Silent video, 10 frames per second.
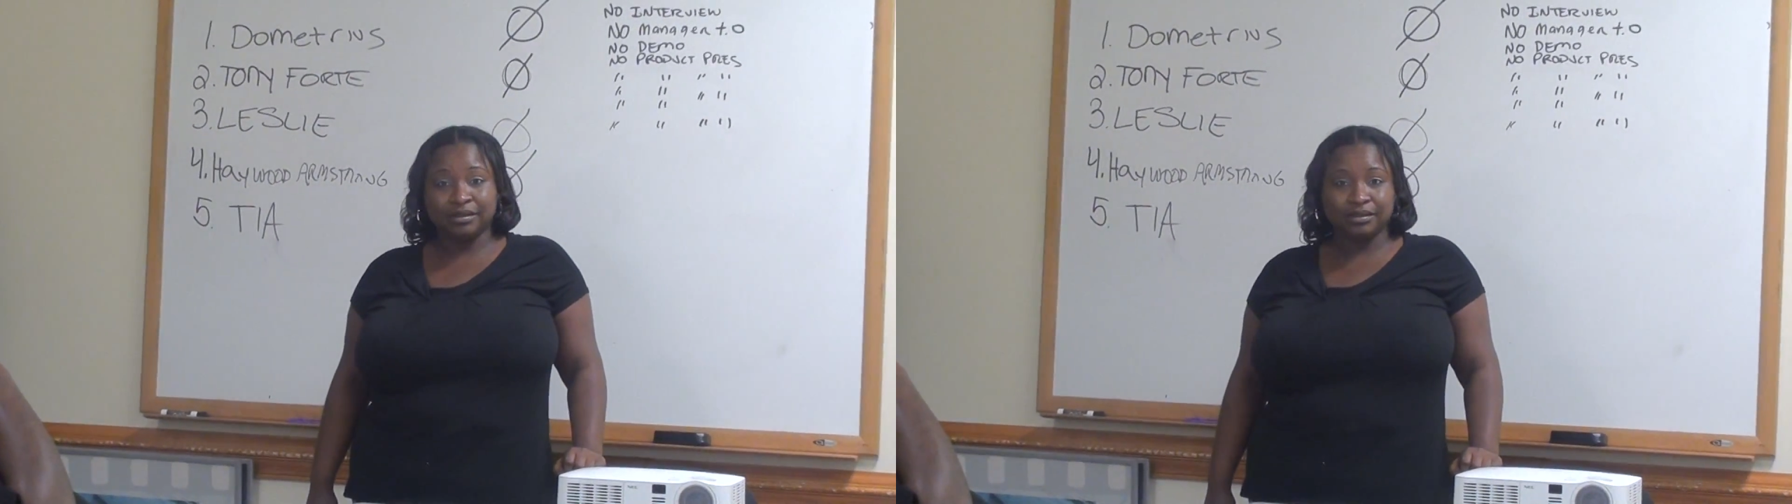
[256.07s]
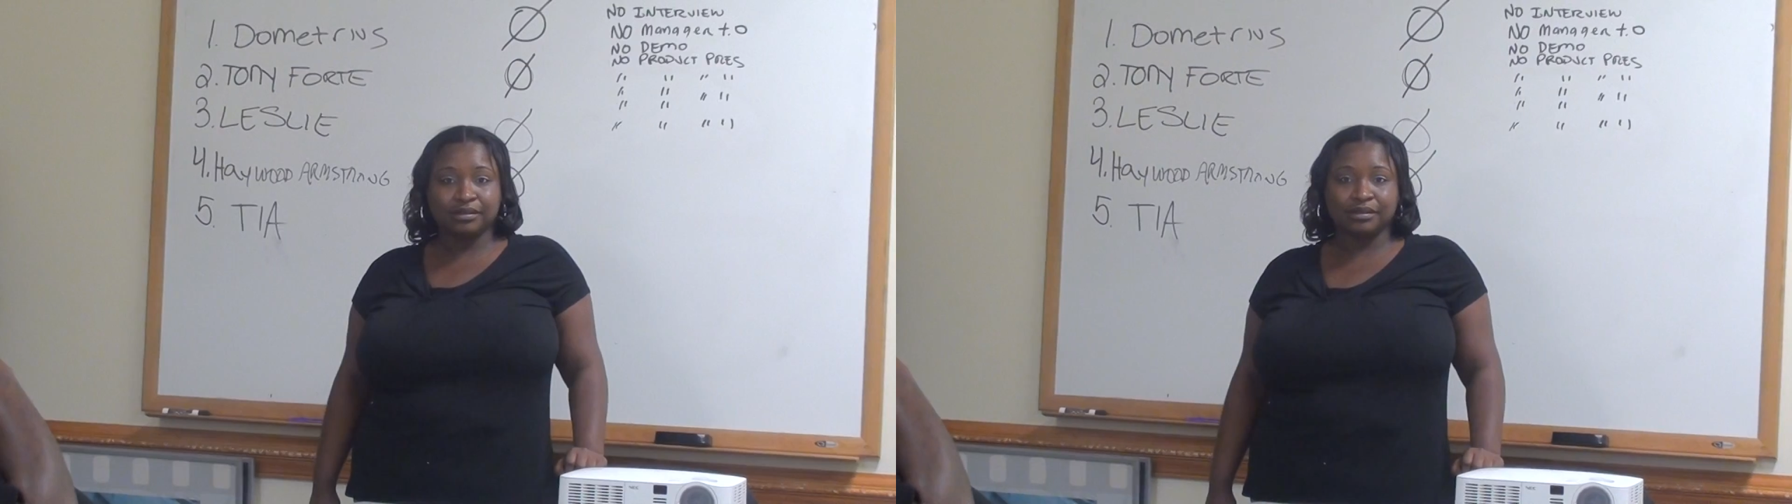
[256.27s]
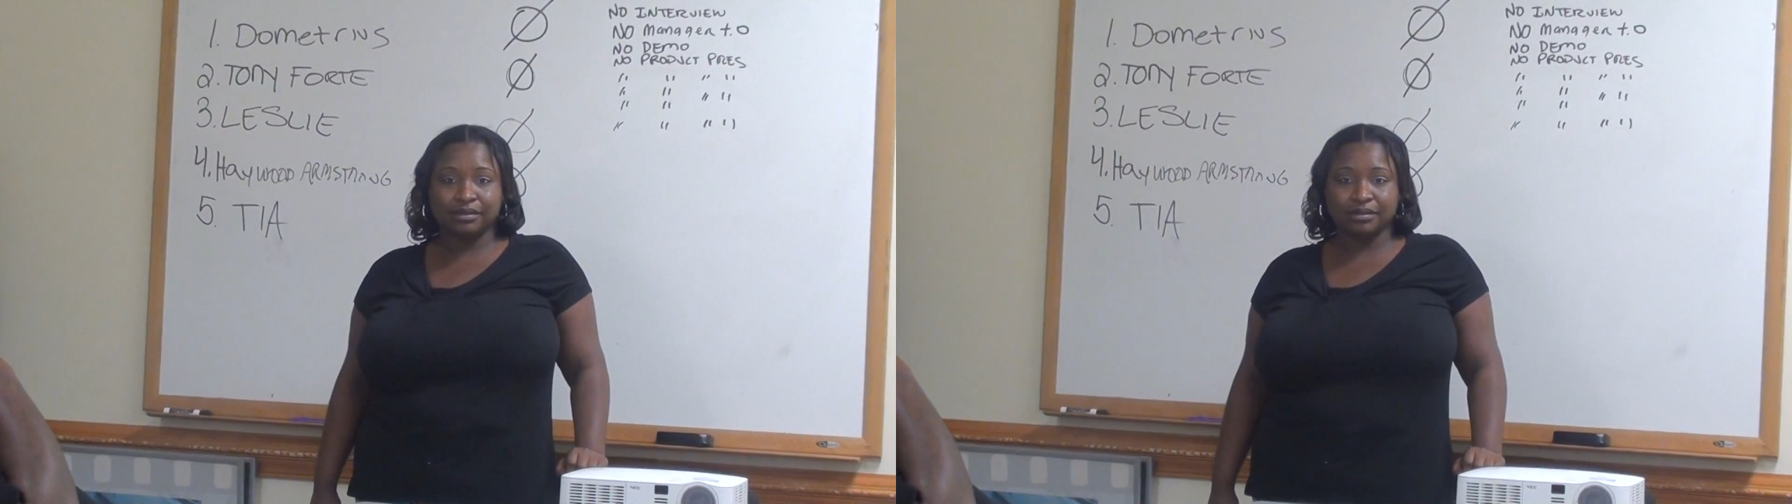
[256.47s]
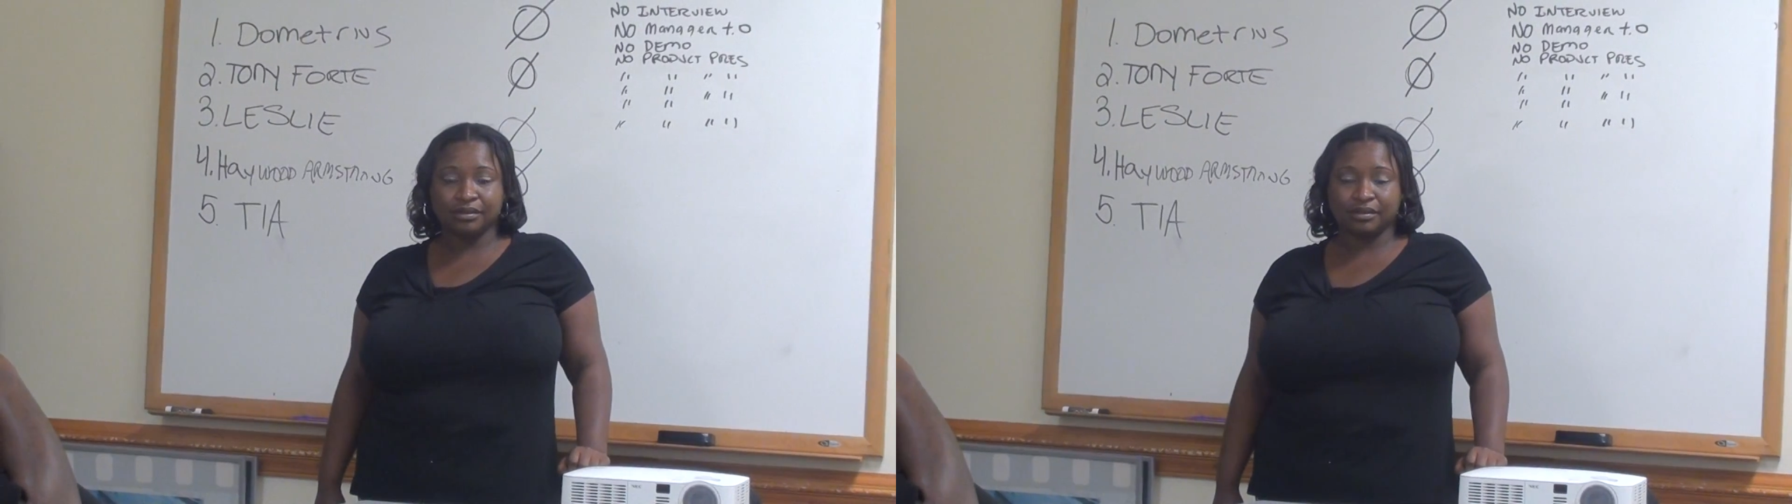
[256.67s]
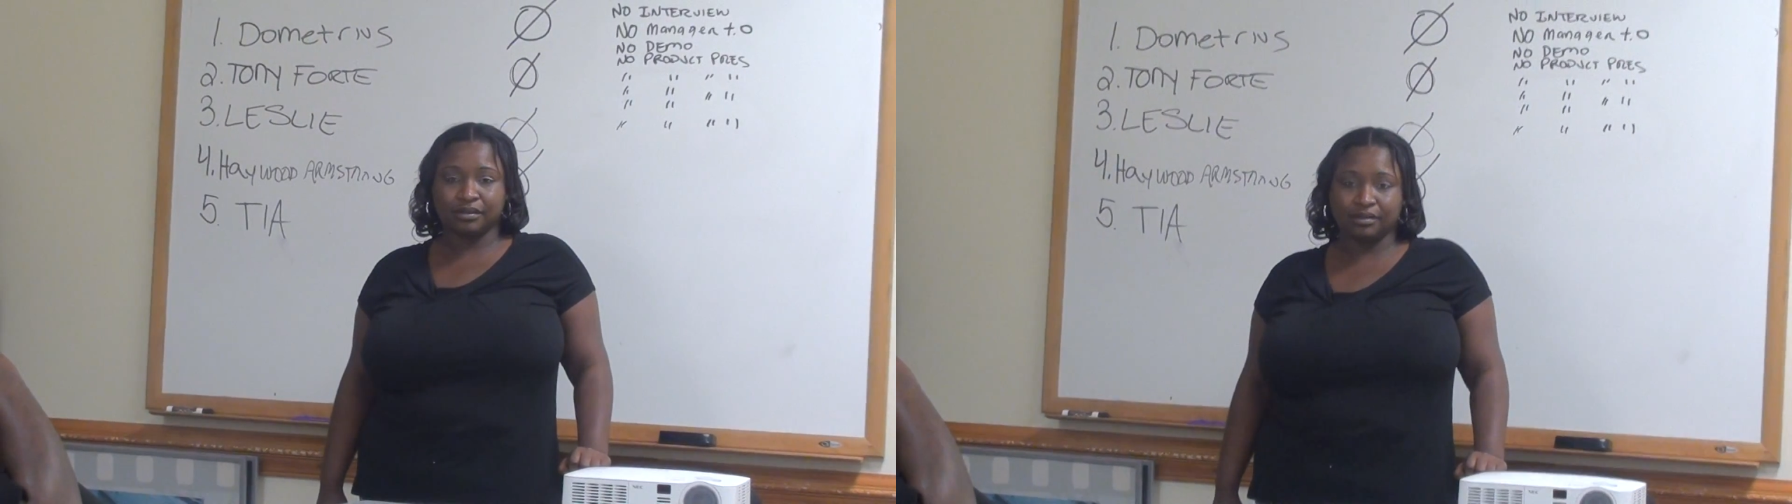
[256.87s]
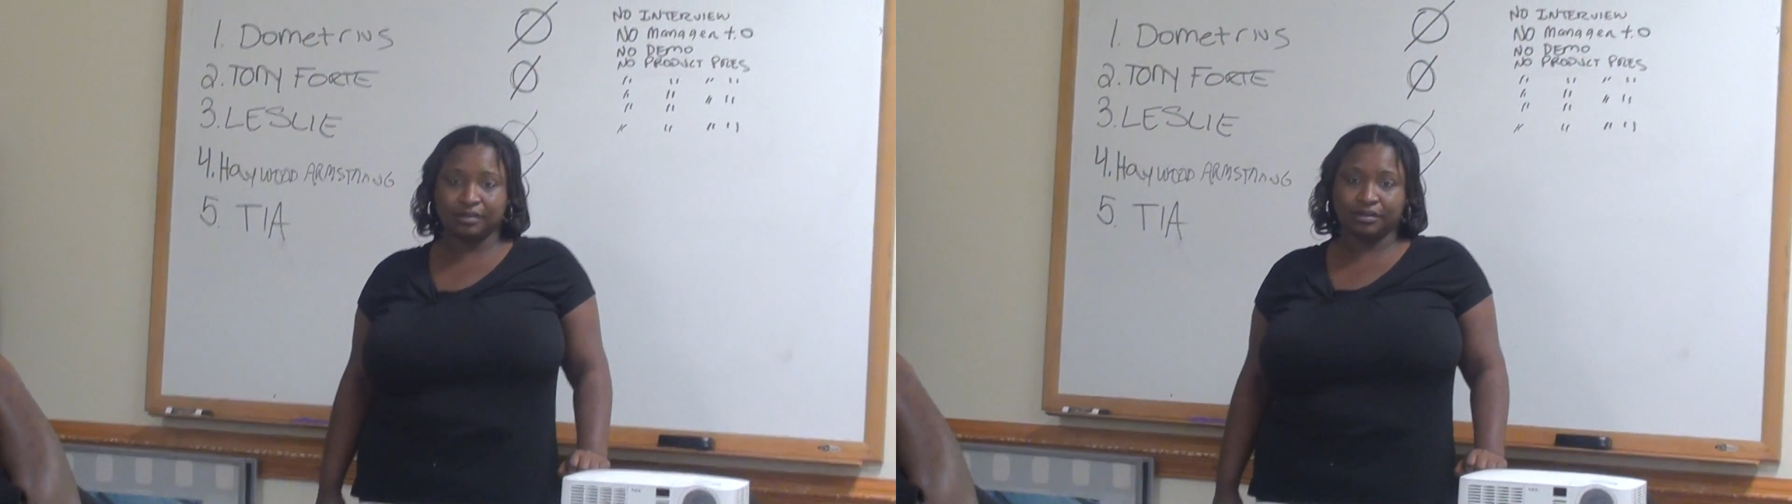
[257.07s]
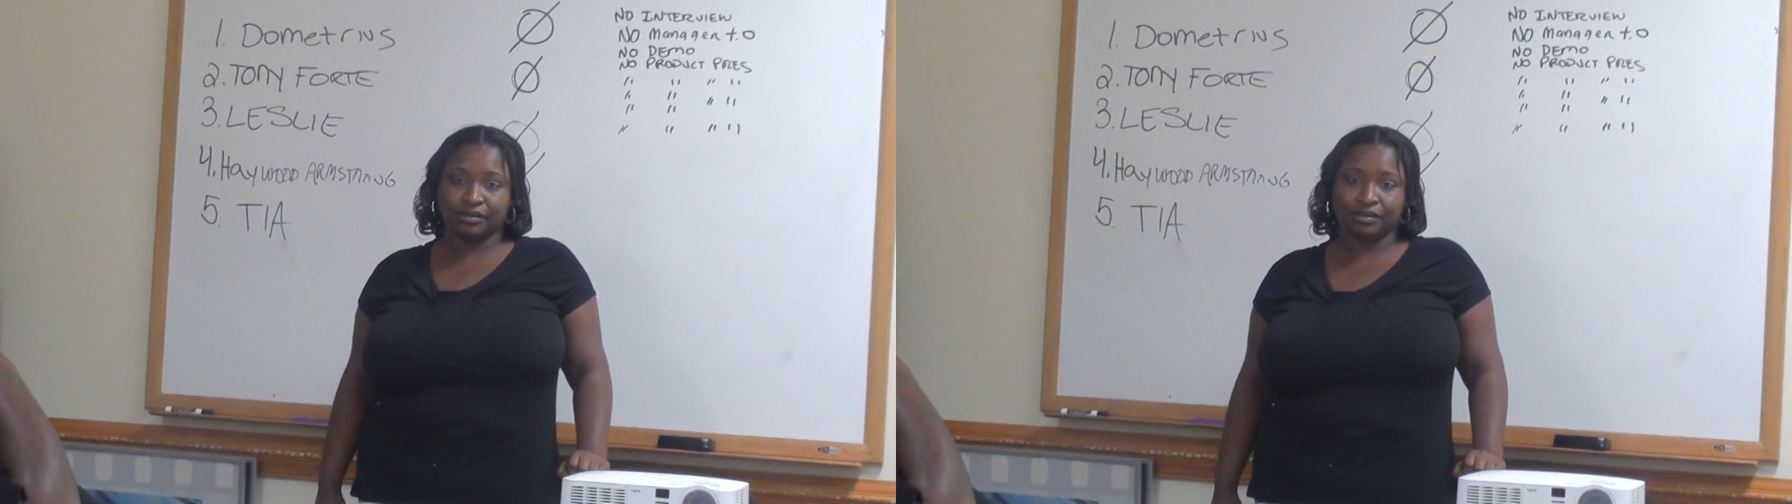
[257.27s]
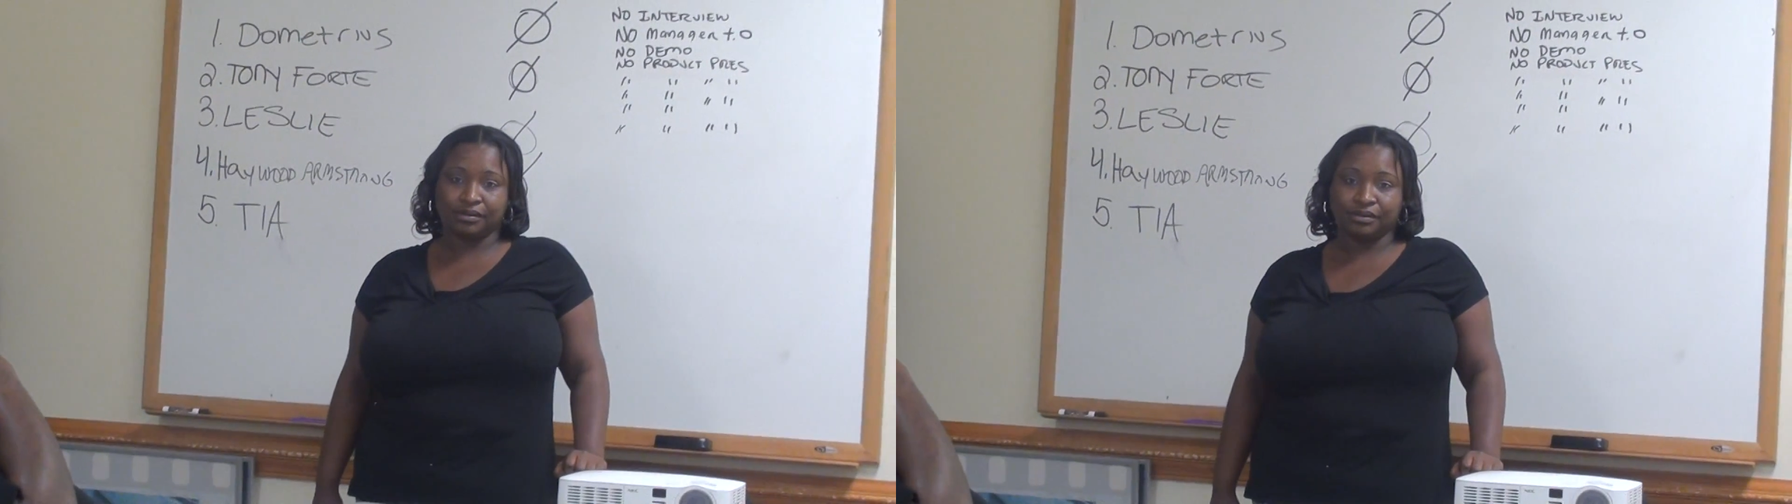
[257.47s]
but then he lost
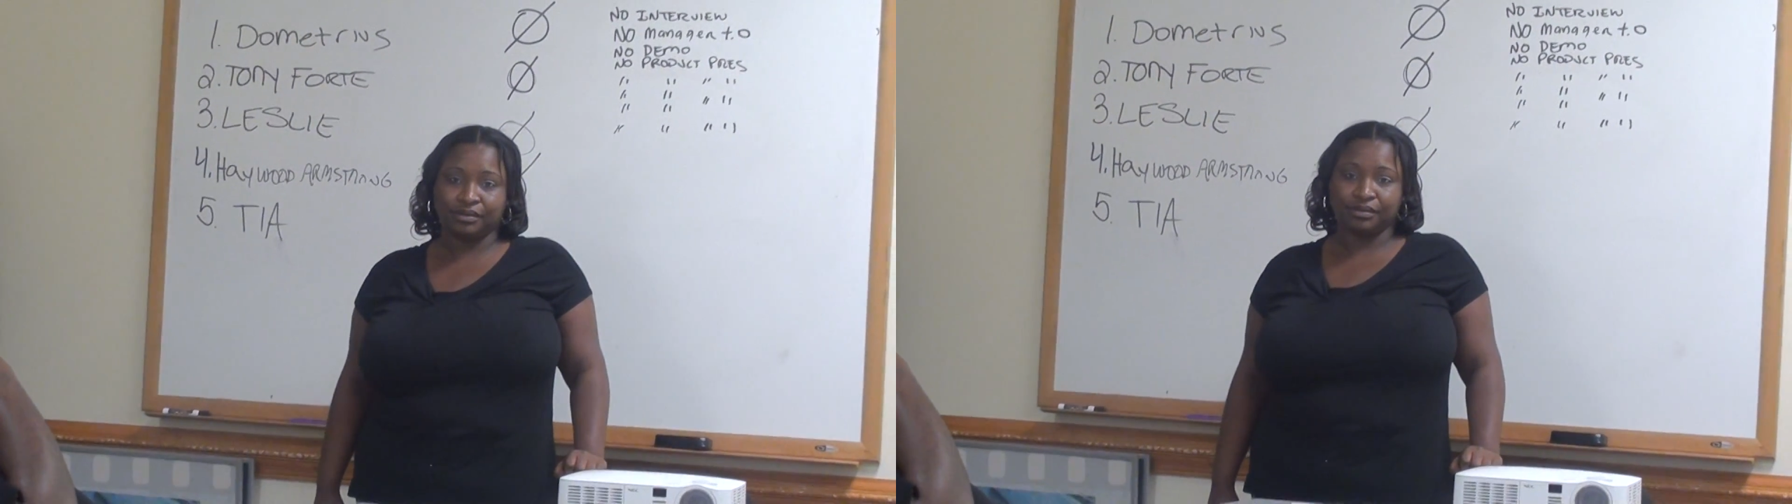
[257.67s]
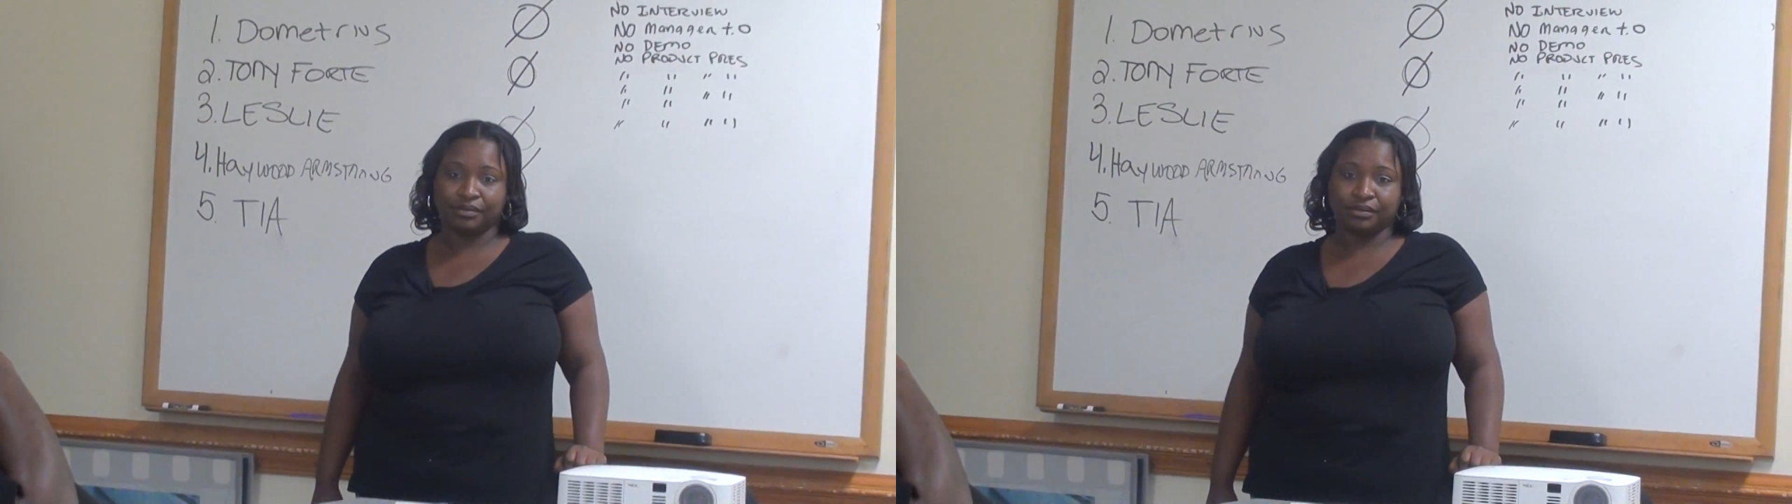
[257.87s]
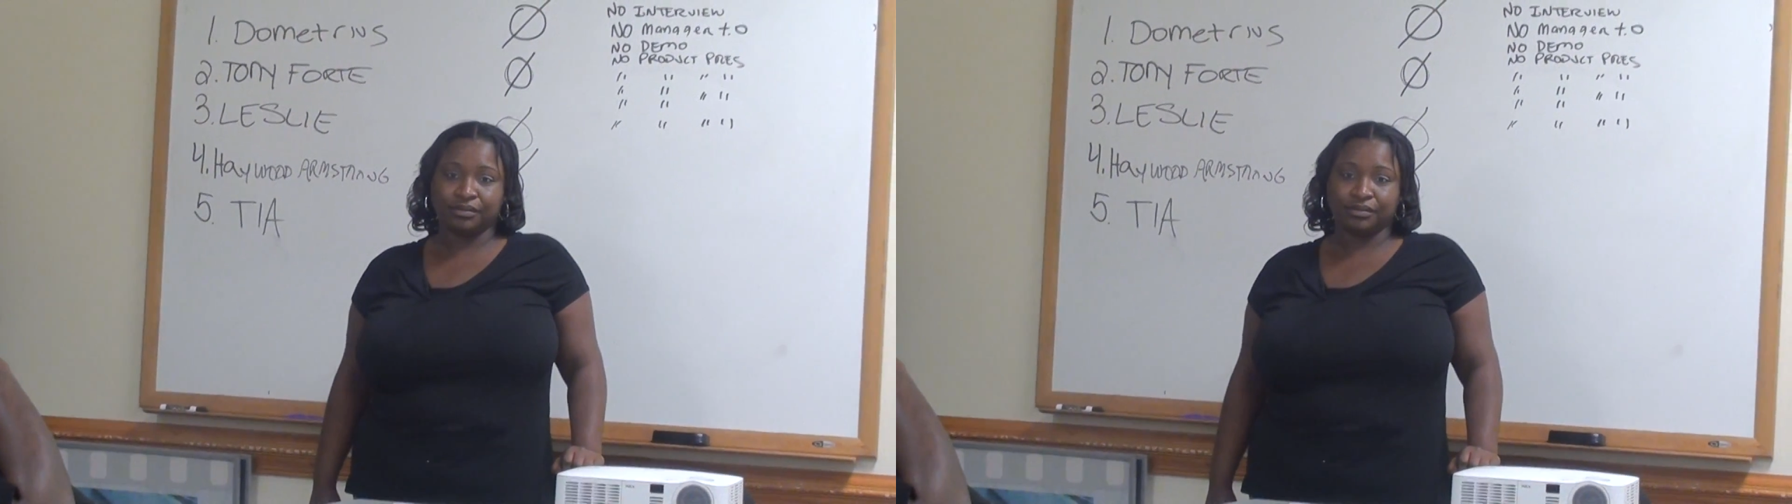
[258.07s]
credibility